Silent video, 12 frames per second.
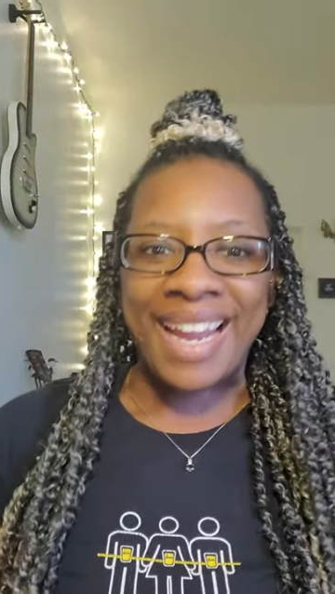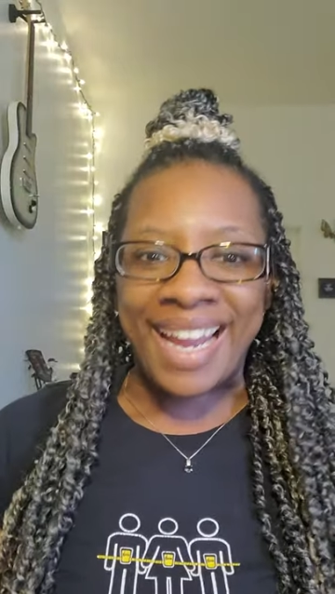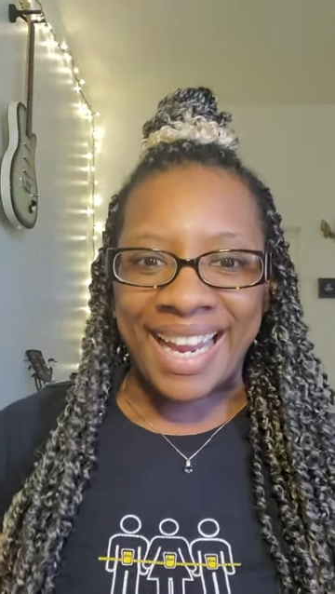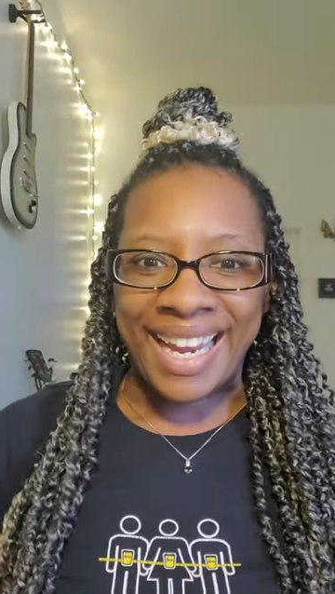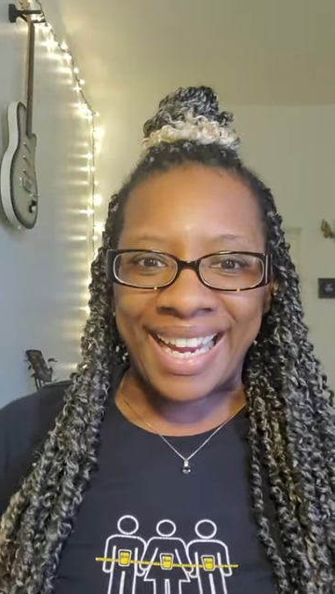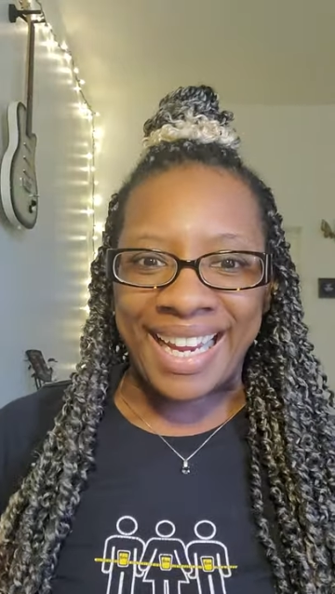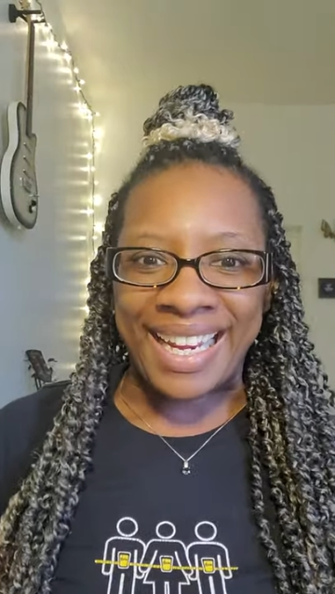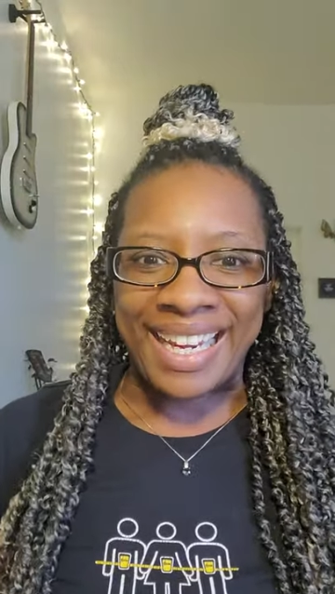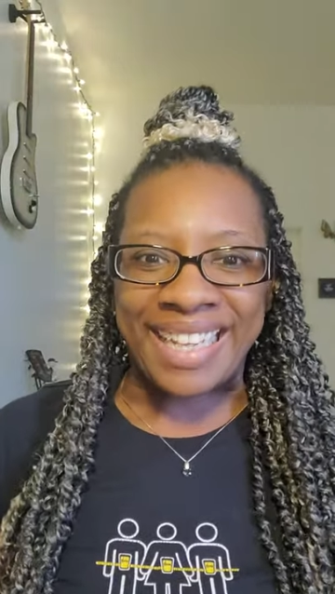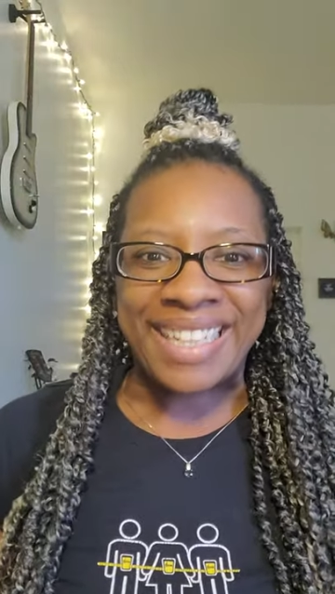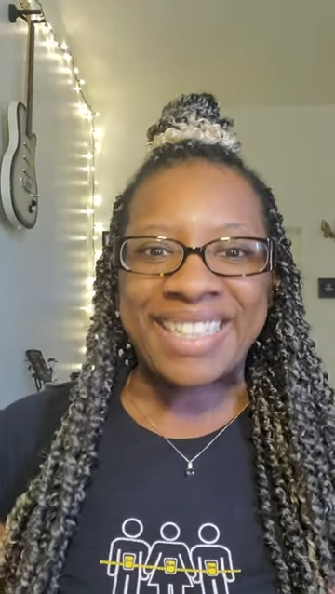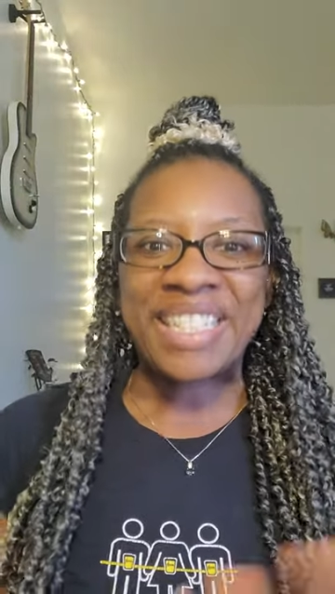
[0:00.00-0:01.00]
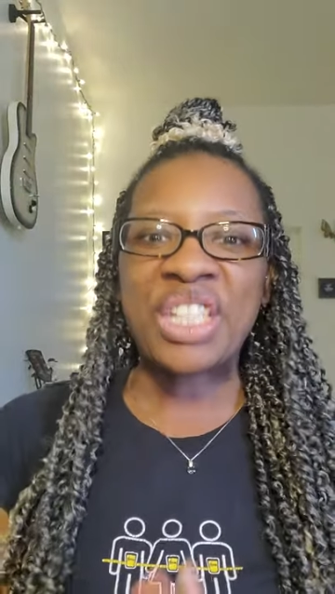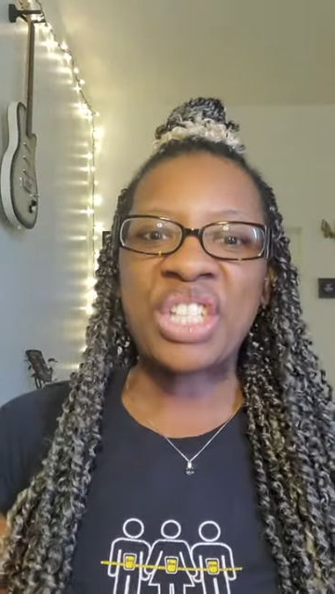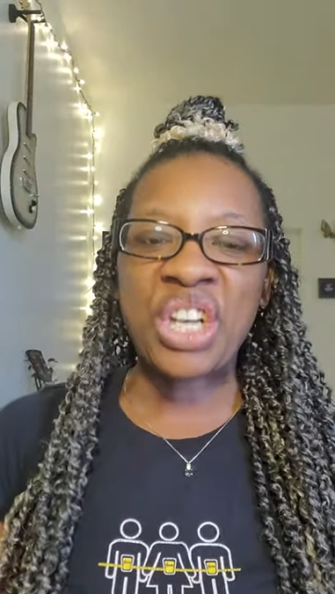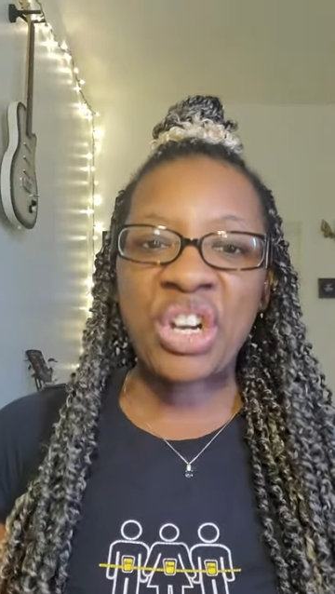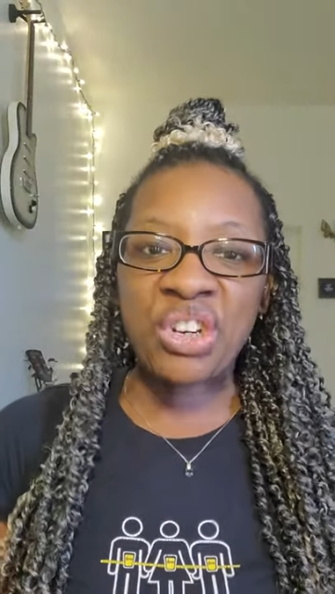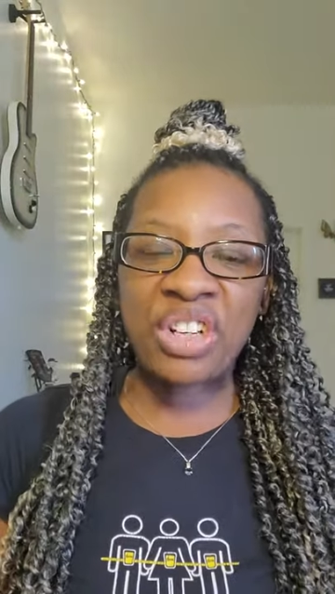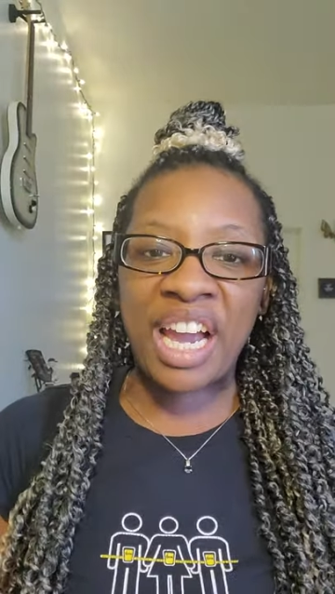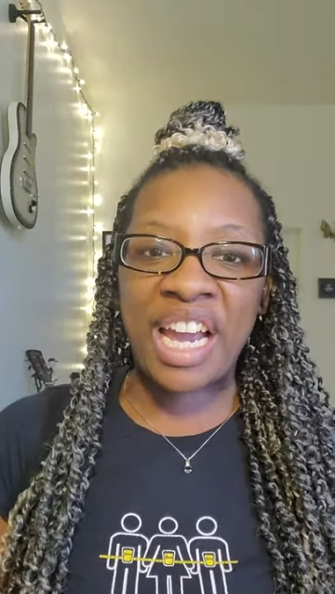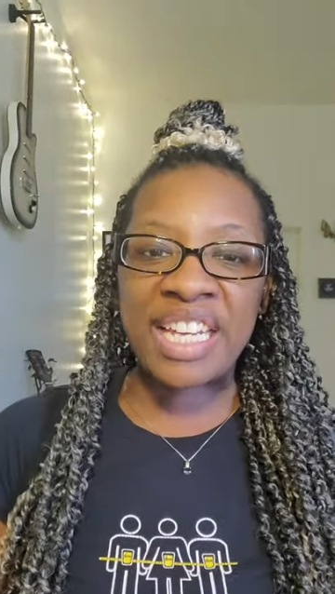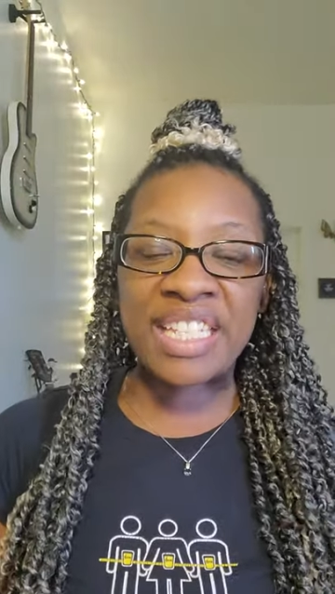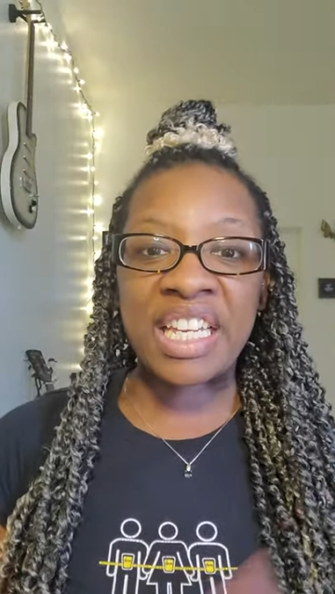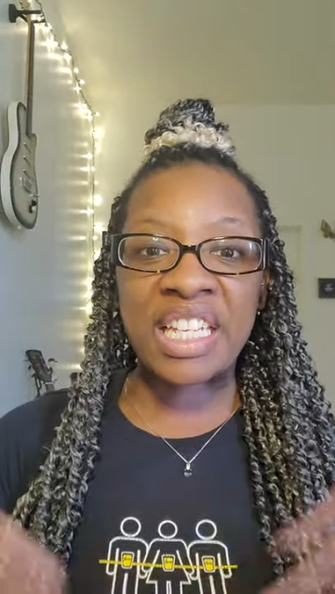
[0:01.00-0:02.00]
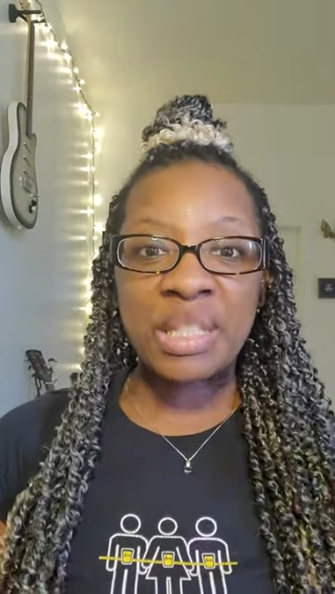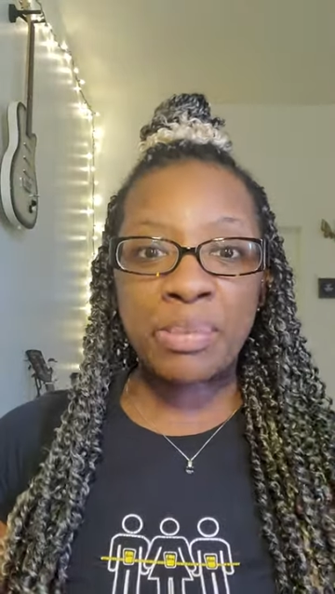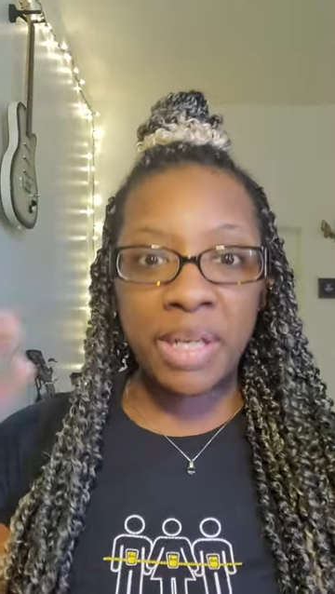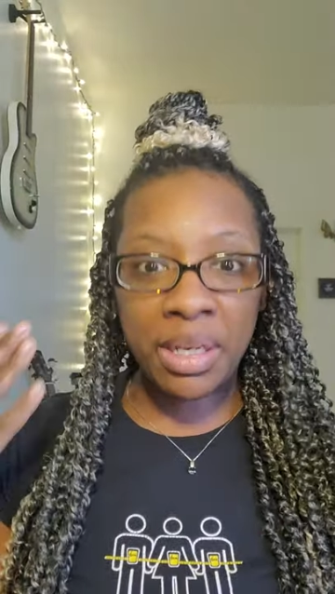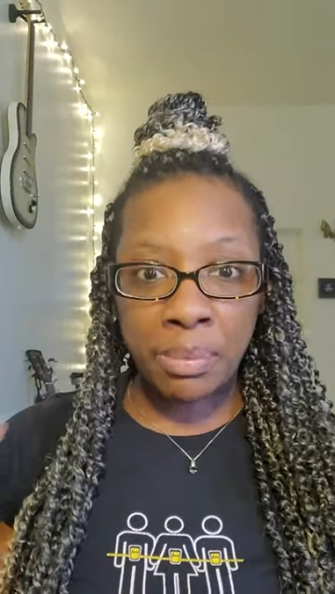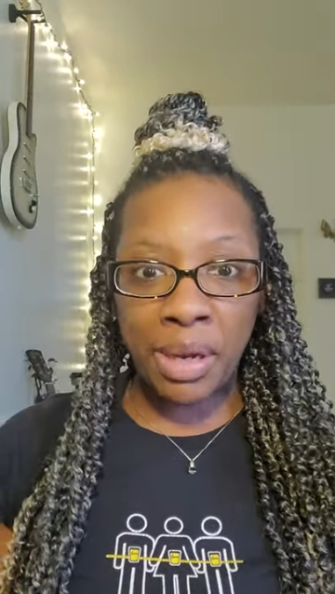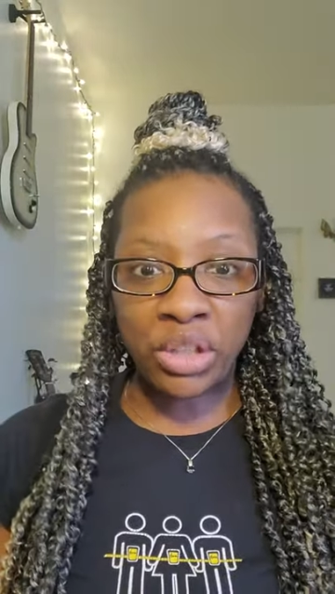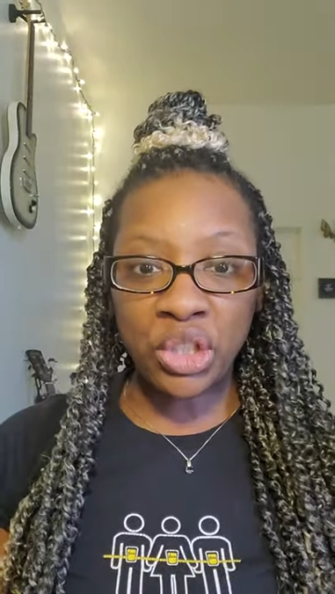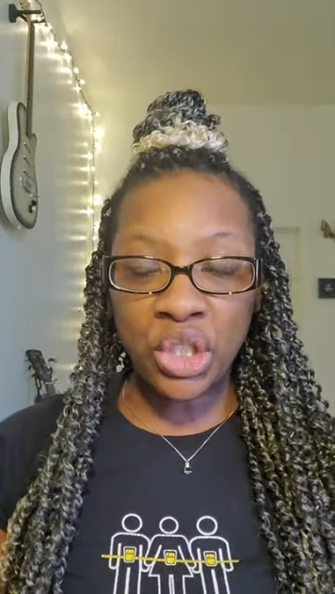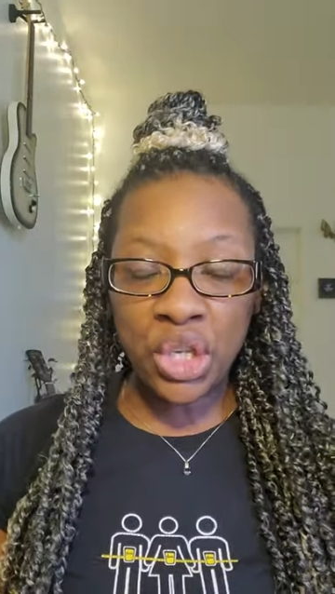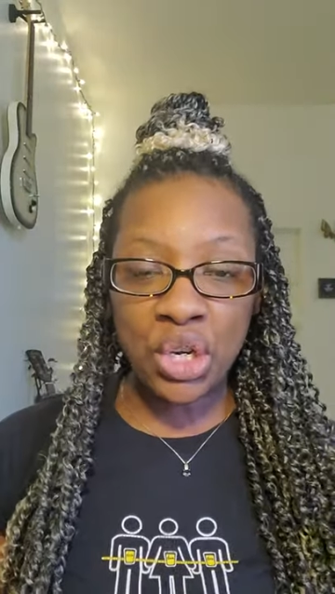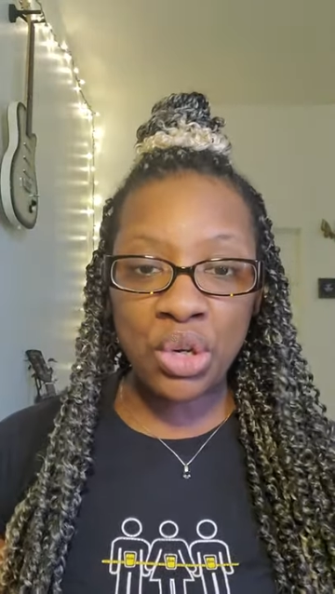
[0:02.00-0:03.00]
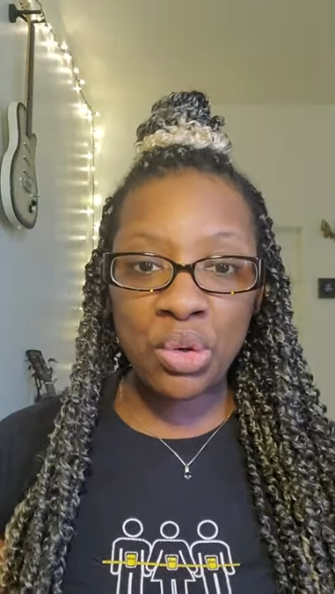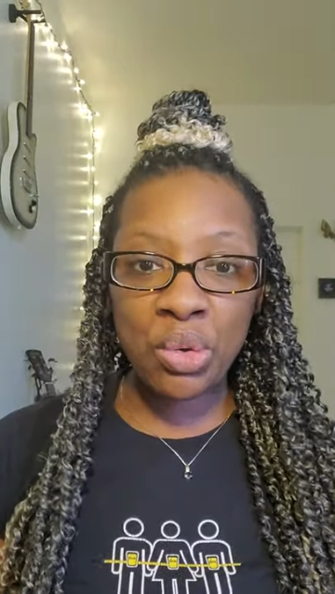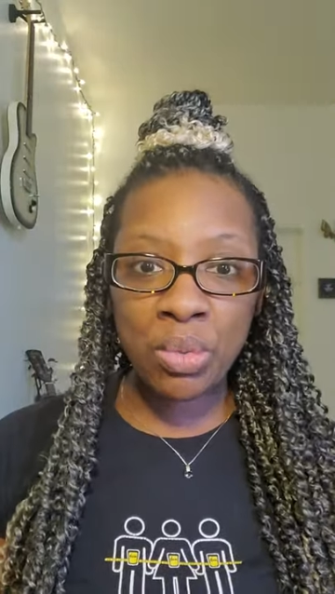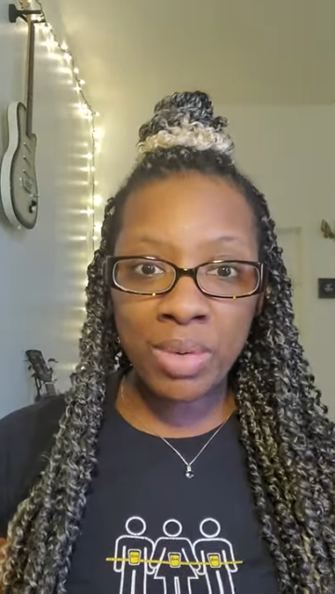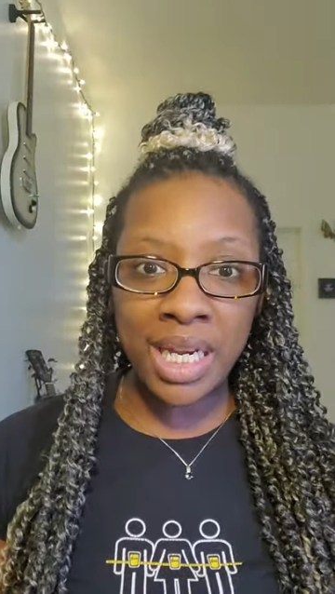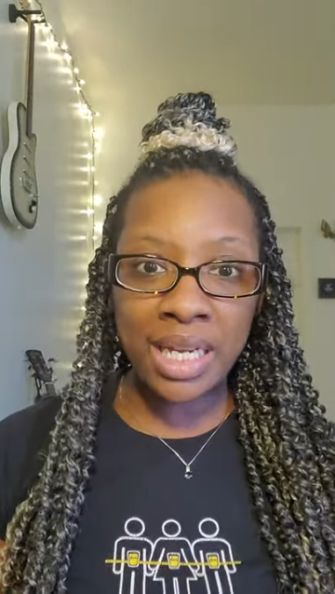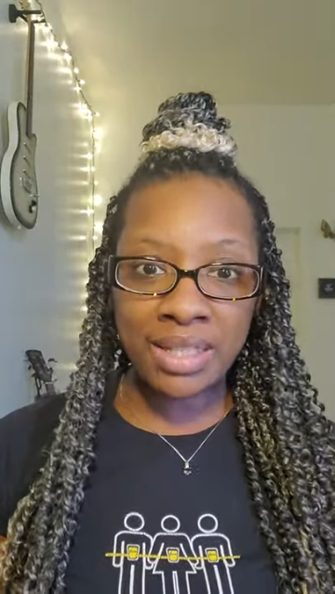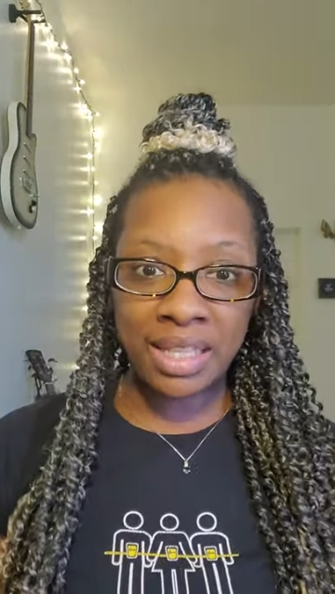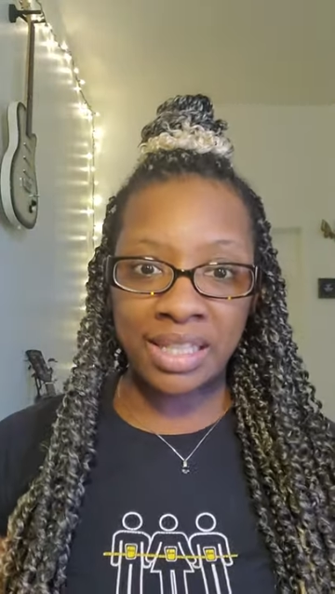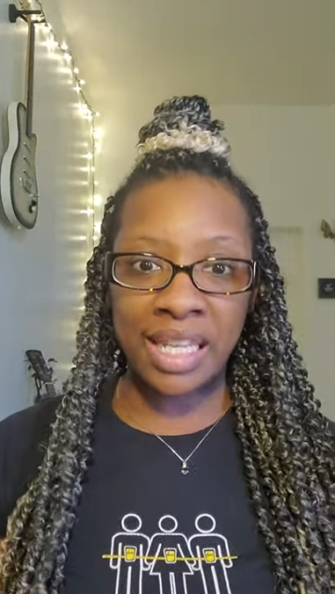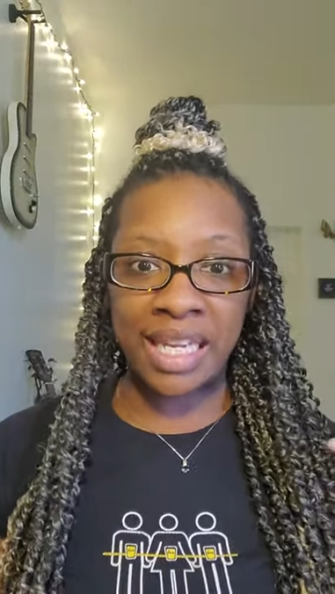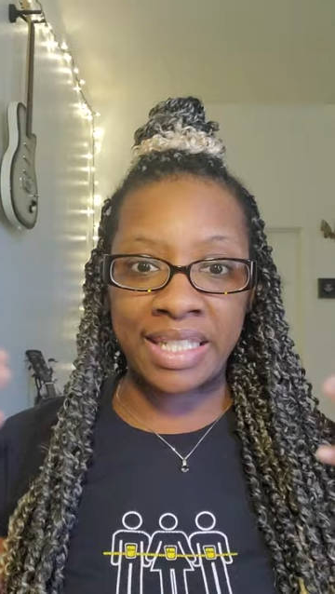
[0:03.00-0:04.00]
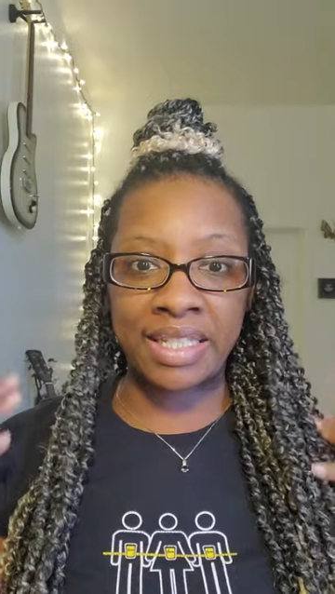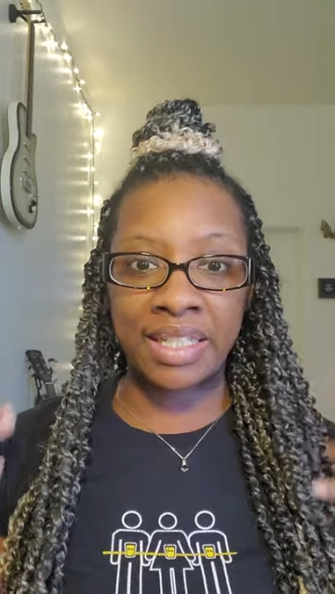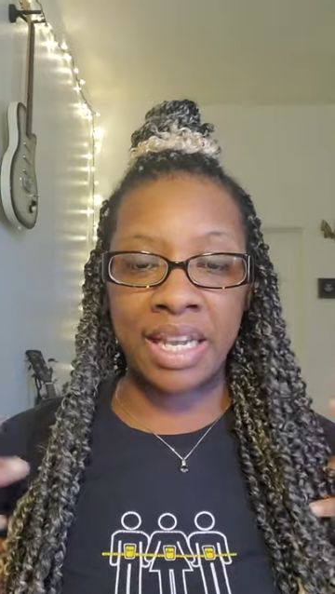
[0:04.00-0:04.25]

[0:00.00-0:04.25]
Okay, so guys, it's been about two weeks since I